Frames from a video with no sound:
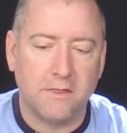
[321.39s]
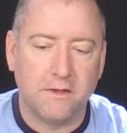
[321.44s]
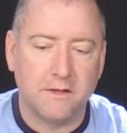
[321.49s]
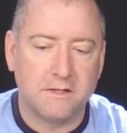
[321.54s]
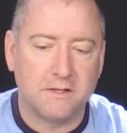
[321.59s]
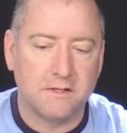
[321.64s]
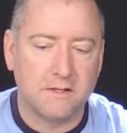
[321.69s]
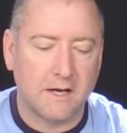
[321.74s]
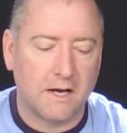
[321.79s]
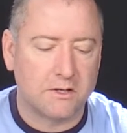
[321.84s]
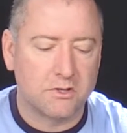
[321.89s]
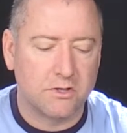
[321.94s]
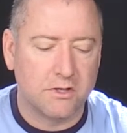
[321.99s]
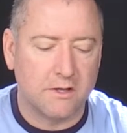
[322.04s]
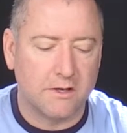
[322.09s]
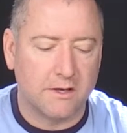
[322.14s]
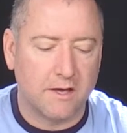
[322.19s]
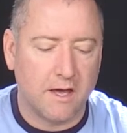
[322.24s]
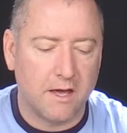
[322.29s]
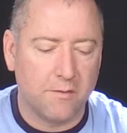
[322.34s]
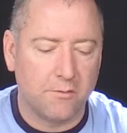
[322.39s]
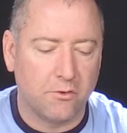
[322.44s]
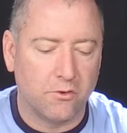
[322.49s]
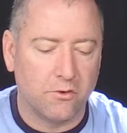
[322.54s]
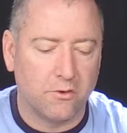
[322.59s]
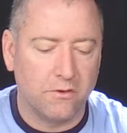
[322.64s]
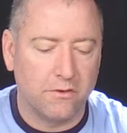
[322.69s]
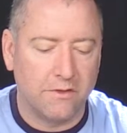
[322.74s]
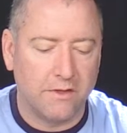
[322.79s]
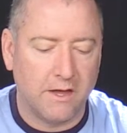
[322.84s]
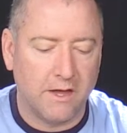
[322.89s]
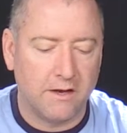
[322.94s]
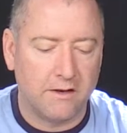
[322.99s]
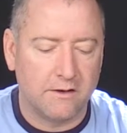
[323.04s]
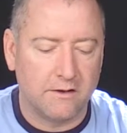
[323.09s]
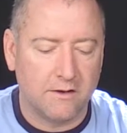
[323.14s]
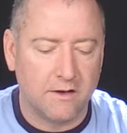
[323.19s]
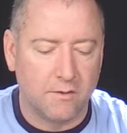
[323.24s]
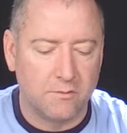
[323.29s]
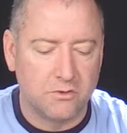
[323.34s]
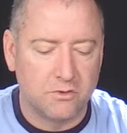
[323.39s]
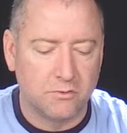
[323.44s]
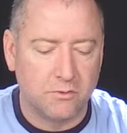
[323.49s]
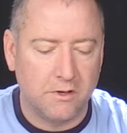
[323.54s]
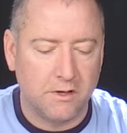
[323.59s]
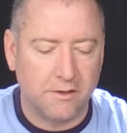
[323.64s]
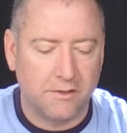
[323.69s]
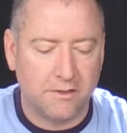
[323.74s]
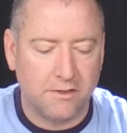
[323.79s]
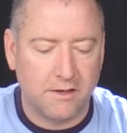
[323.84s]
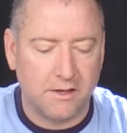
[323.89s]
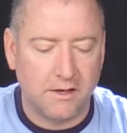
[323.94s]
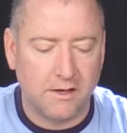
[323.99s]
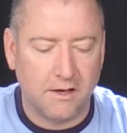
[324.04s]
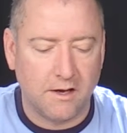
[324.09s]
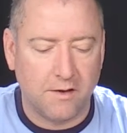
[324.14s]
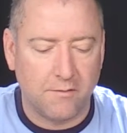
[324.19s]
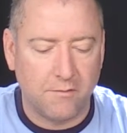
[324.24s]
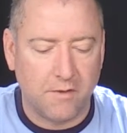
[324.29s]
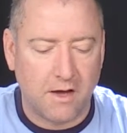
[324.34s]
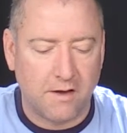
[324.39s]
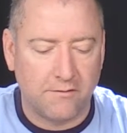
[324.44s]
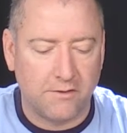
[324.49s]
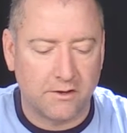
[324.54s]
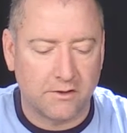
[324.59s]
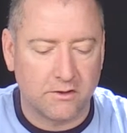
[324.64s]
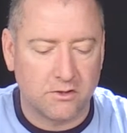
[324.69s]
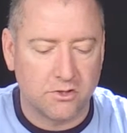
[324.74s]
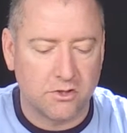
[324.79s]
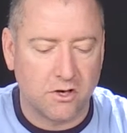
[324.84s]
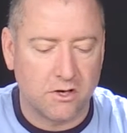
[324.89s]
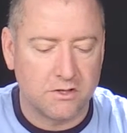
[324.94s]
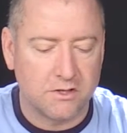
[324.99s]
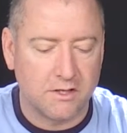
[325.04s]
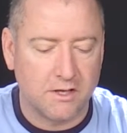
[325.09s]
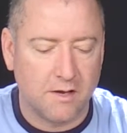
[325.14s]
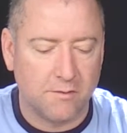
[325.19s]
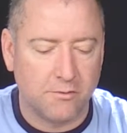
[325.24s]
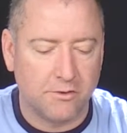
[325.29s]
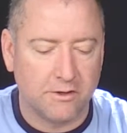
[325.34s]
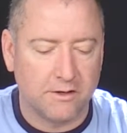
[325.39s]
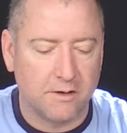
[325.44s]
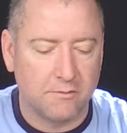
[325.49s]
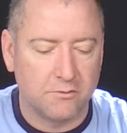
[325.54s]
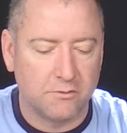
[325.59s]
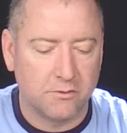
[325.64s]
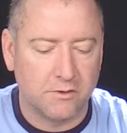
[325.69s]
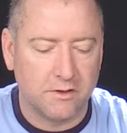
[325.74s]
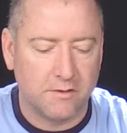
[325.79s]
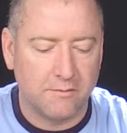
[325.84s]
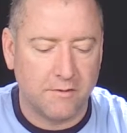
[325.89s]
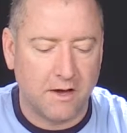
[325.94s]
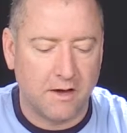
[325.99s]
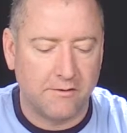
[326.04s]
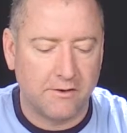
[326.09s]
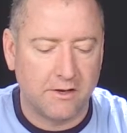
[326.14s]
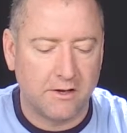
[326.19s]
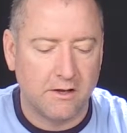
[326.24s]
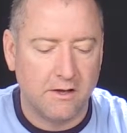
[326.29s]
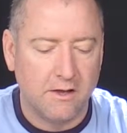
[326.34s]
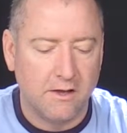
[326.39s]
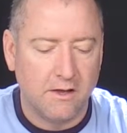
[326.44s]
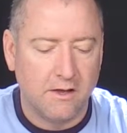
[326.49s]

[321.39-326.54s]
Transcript: this is actually the cable that comes with the Mavic, the charging cable that comes with the Mavic.